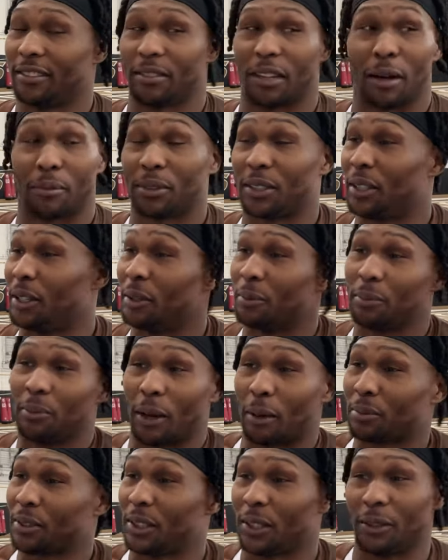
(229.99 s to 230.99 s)
I'm still
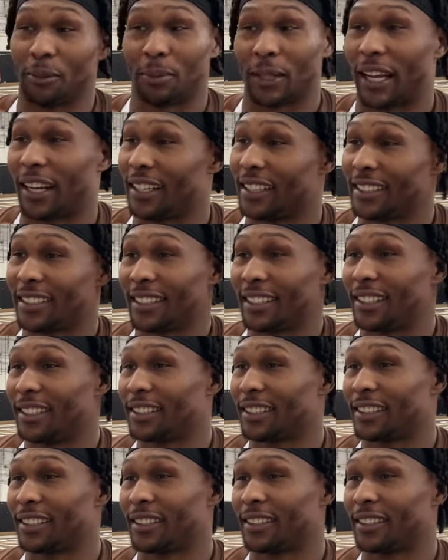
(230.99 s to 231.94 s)
planting the seeds.